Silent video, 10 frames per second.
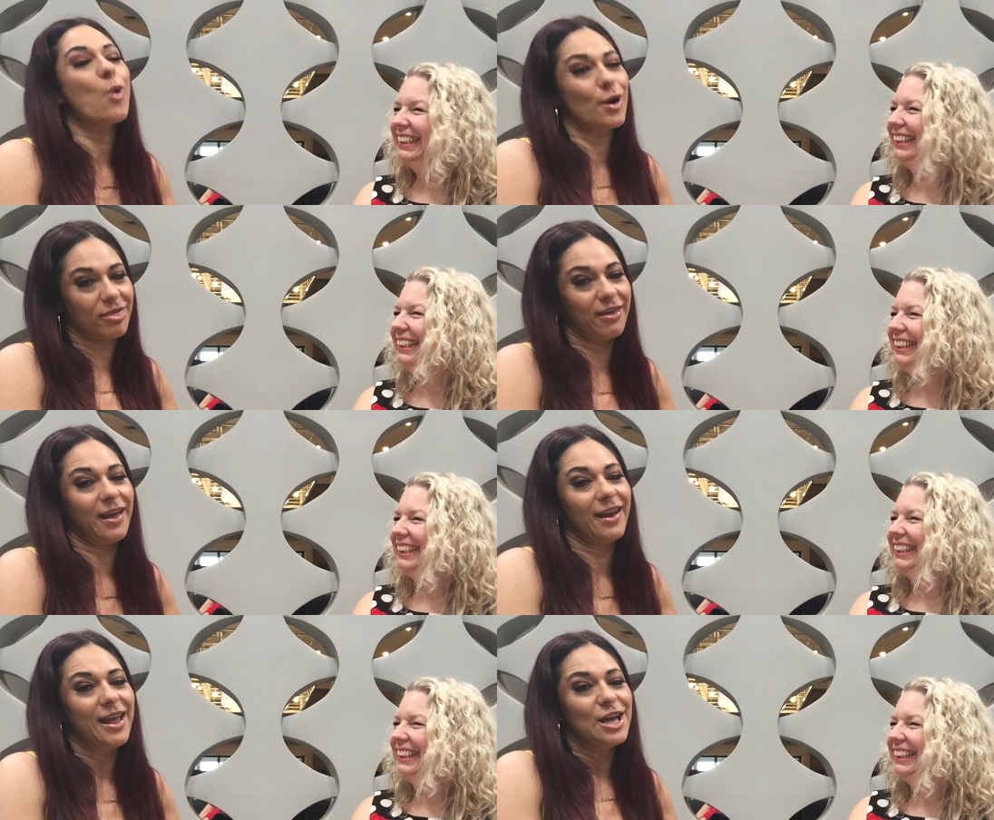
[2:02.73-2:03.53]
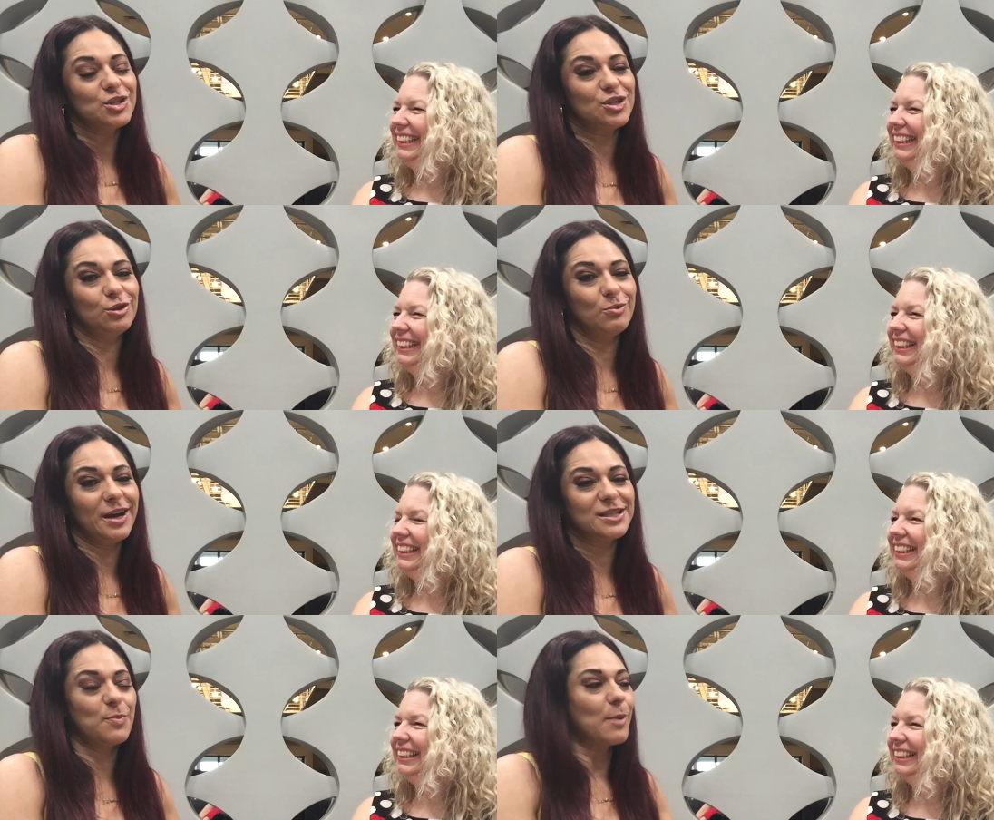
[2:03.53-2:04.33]
Speaker 1: worth it
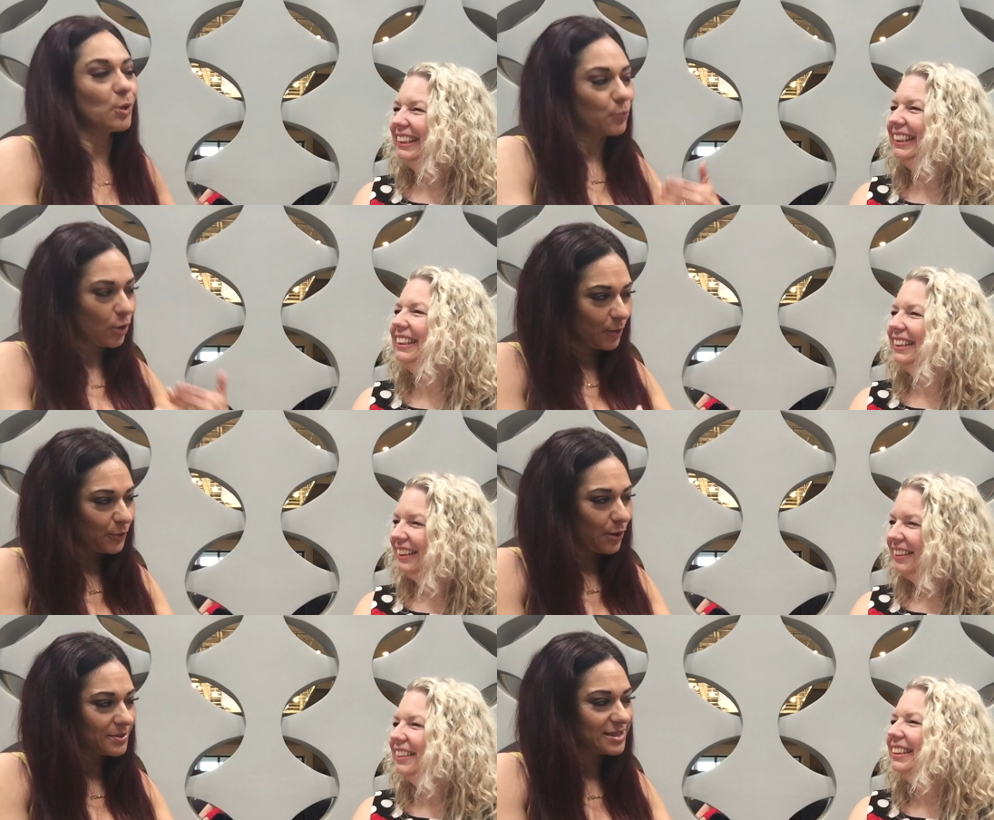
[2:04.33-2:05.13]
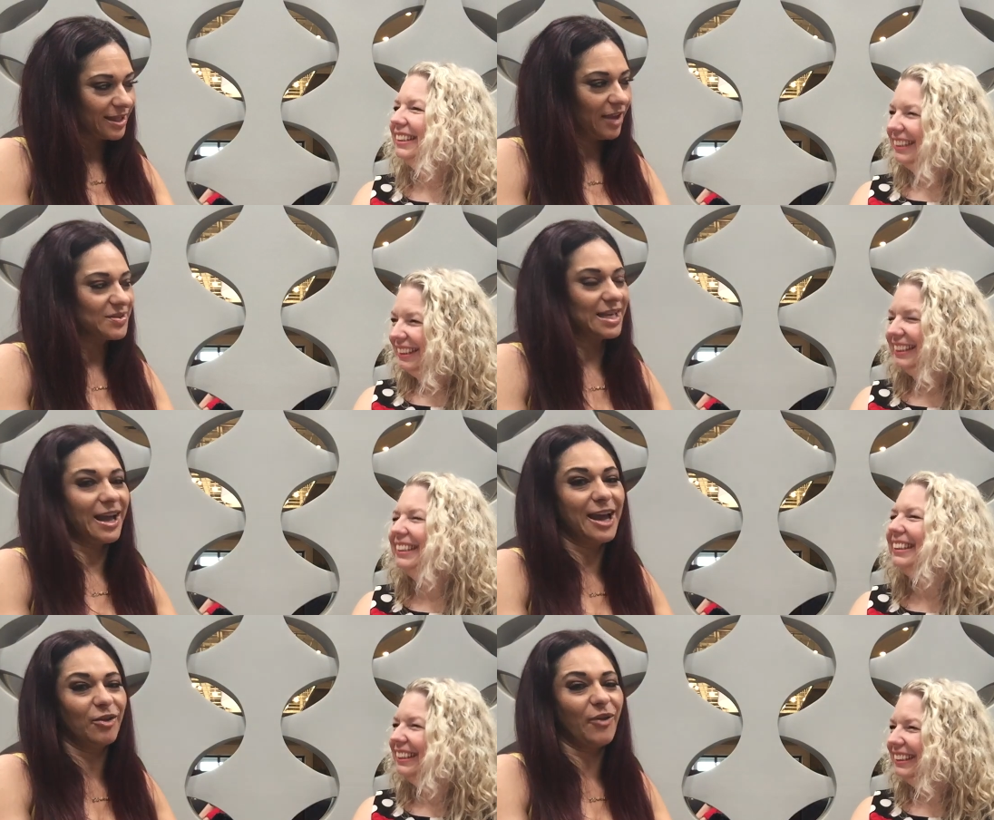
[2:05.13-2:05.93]
to be able to roll up your own sleeves and
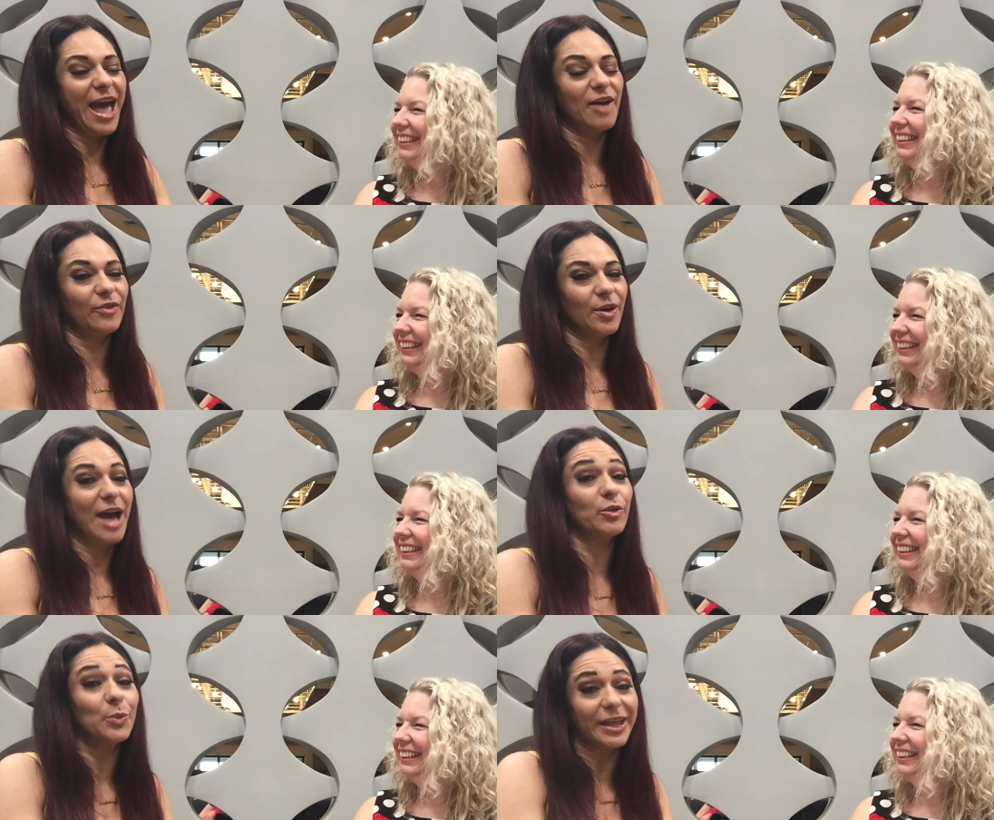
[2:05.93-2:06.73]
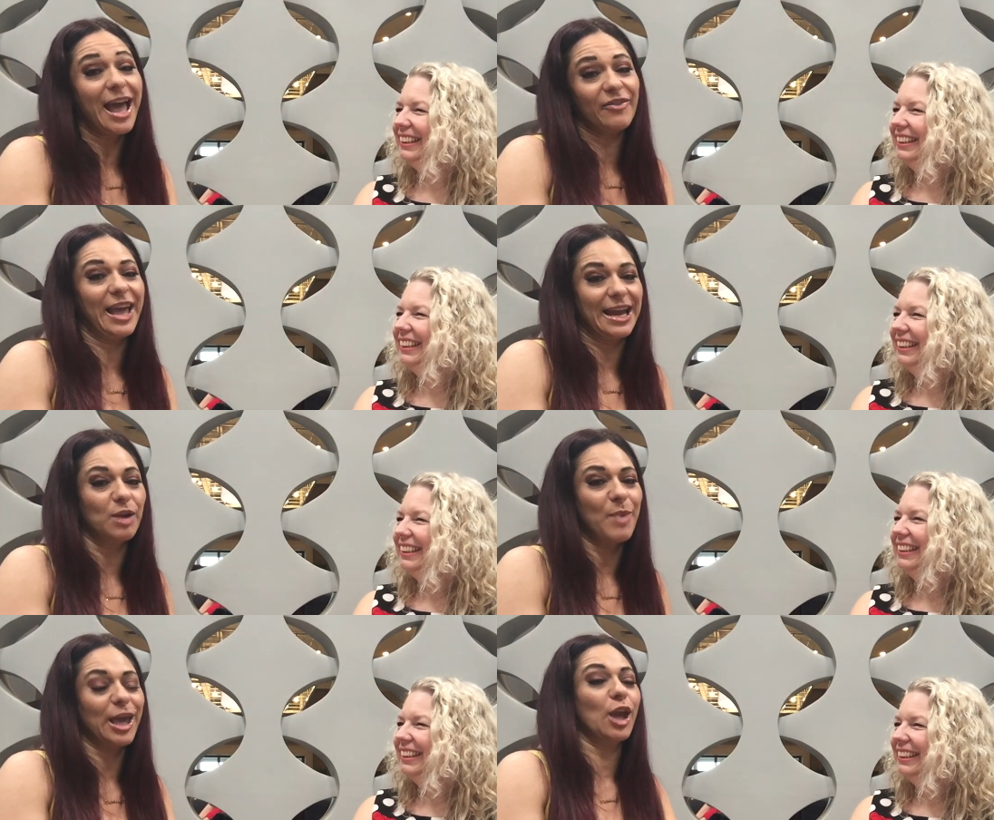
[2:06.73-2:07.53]
kind of have a really heavy hand
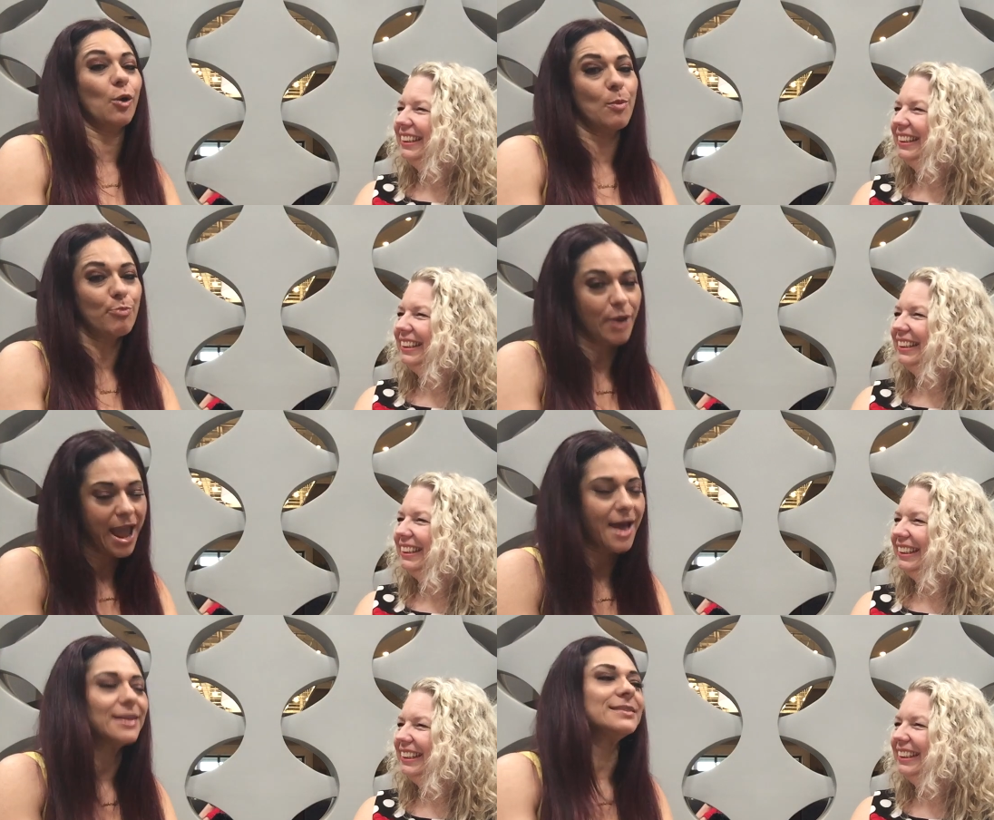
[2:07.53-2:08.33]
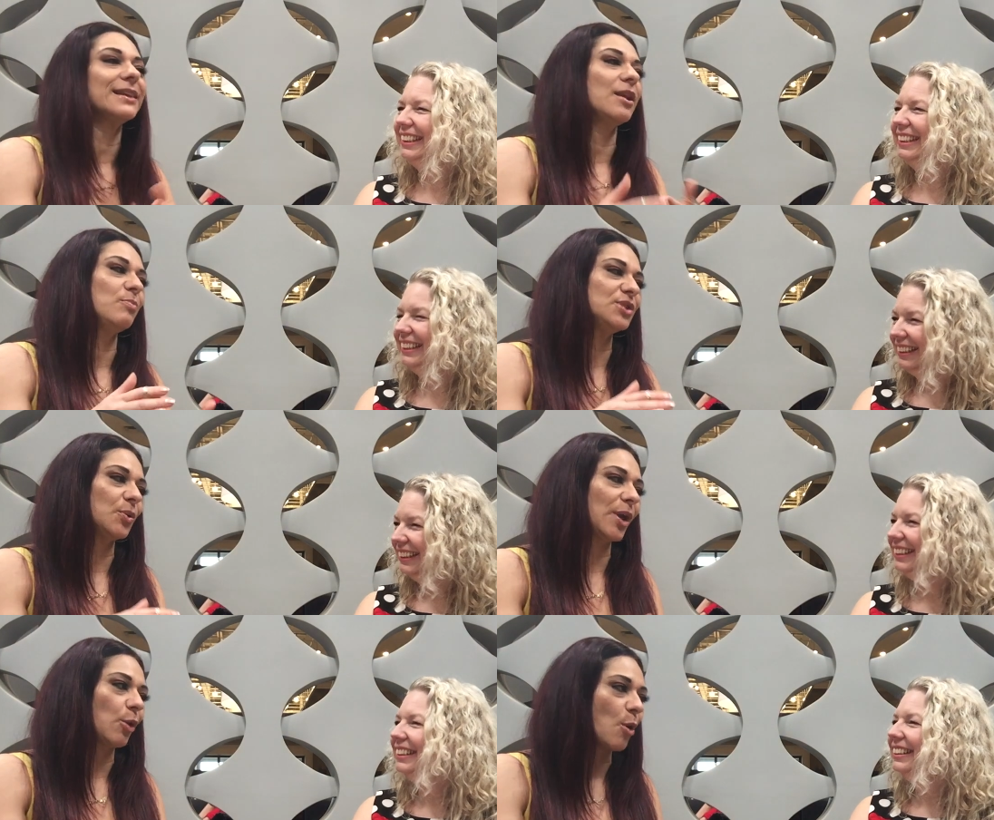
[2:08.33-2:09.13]
in making your own brand and in
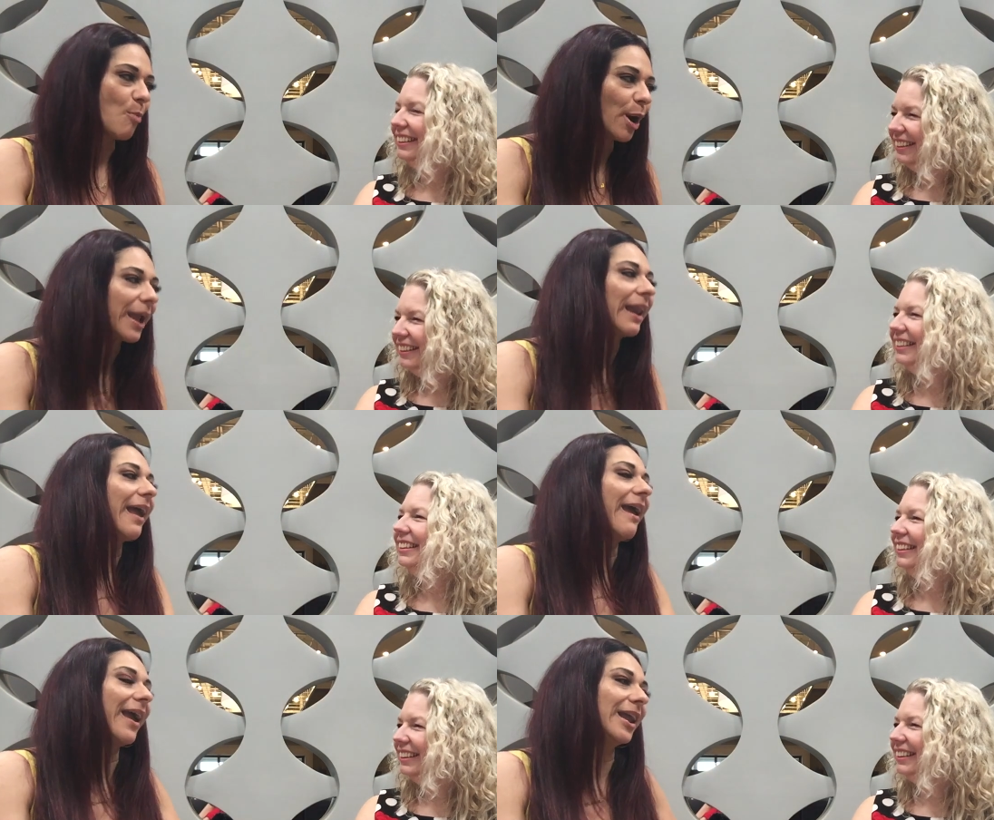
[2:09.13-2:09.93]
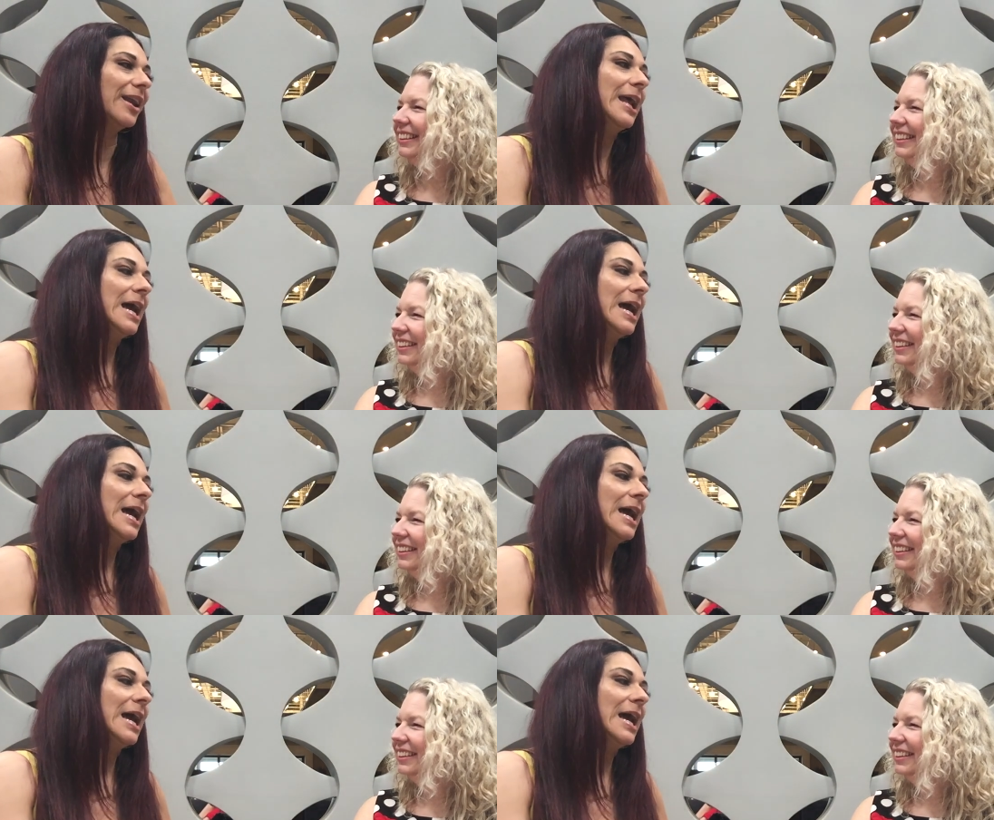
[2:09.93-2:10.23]
doing your own marketing, and